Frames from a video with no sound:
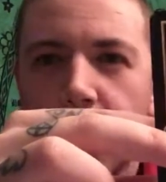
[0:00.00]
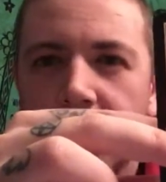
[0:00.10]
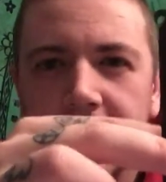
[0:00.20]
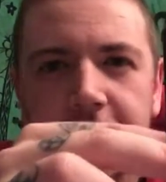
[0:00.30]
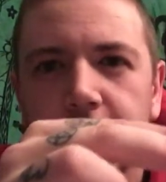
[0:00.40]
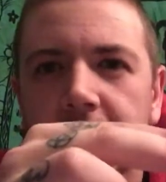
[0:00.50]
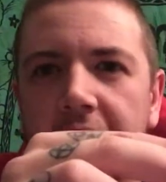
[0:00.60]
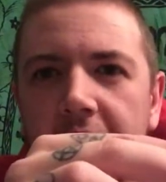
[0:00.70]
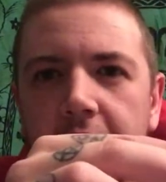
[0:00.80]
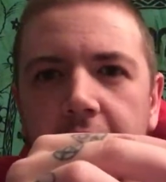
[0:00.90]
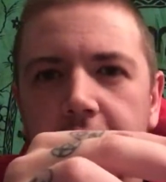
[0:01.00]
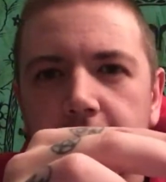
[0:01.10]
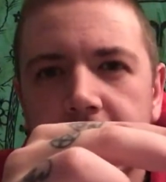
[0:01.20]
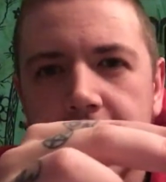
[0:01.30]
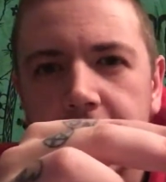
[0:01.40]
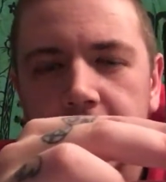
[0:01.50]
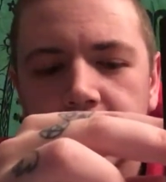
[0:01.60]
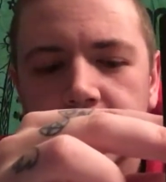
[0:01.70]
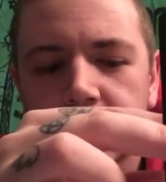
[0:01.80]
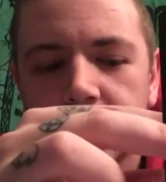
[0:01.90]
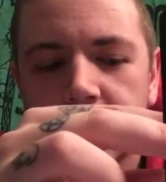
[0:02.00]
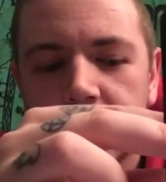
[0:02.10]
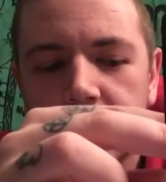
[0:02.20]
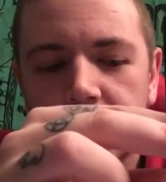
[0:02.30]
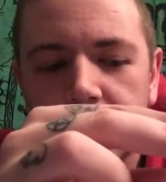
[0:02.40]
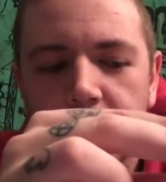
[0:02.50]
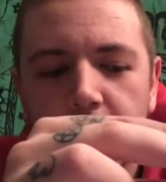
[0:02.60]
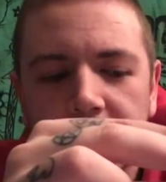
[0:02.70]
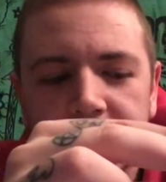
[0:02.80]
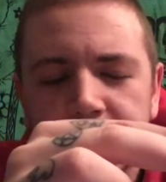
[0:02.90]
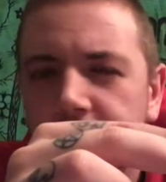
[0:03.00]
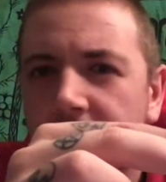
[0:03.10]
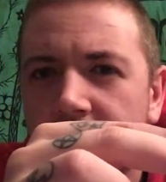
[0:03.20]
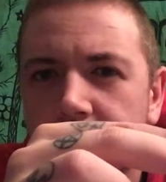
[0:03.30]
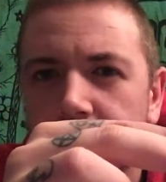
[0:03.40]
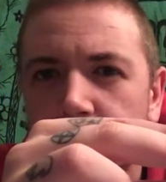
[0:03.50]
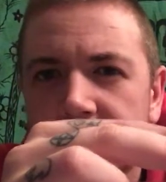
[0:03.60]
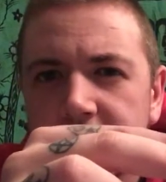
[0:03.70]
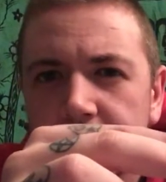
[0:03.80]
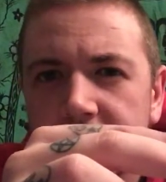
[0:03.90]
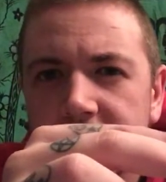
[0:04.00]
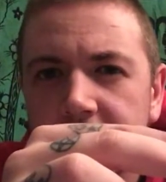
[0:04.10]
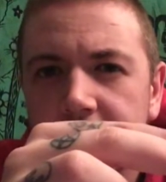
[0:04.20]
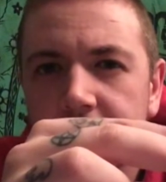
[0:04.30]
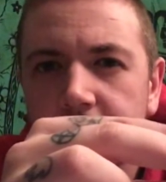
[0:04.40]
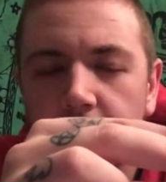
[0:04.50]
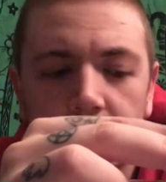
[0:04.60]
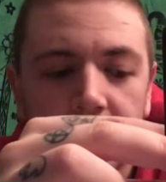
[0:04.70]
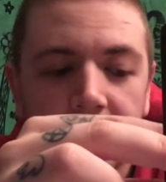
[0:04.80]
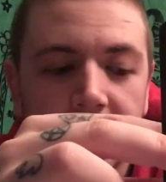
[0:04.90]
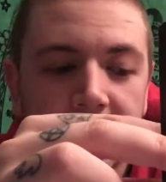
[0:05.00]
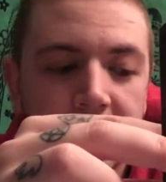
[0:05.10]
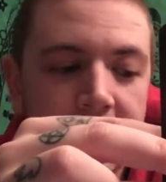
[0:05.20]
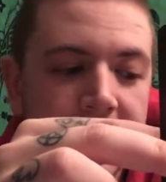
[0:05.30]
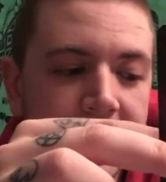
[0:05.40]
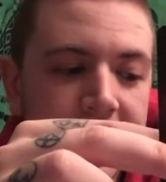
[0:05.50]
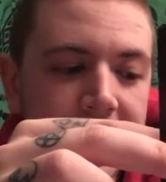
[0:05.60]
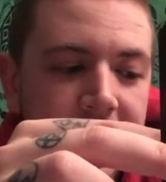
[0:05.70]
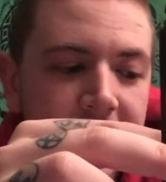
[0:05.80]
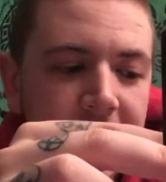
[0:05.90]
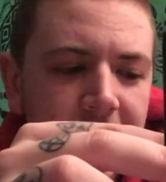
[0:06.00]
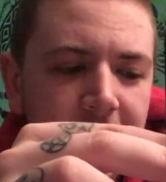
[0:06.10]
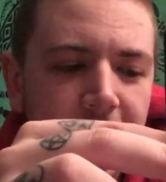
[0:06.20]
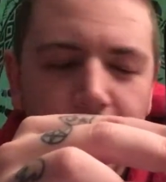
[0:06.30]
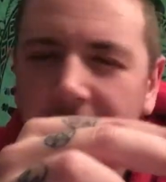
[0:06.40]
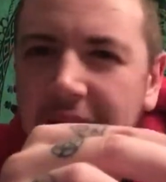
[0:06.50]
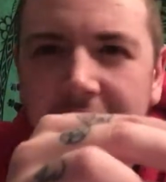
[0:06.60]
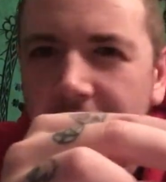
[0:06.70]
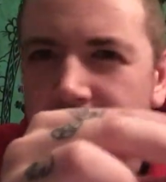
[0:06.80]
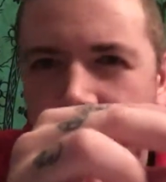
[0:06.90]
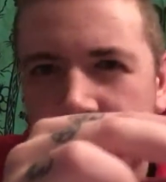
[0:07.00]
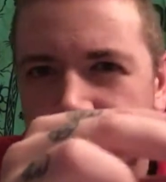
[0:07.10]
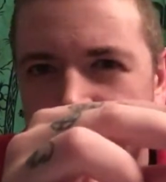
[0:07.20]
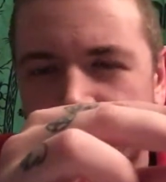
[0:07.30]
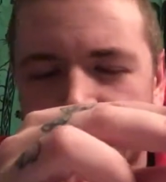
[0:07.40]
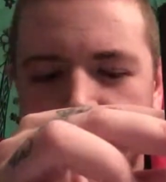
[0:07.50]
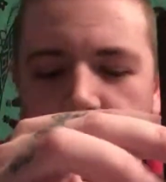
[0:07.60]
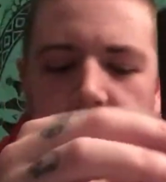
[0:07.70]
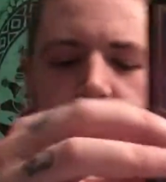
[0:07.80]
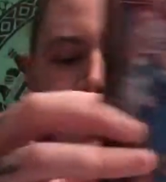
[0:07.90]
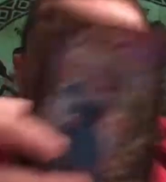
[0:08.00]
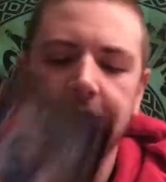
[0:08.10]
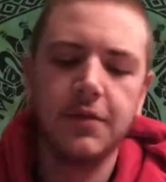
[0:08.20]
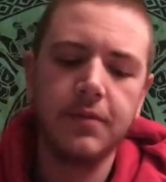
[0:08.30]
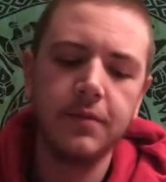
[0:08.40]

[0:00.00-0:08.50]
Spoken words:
wanting to rely on other people, not wanting to rely on their resources, or not wanting to have to answer to someone else.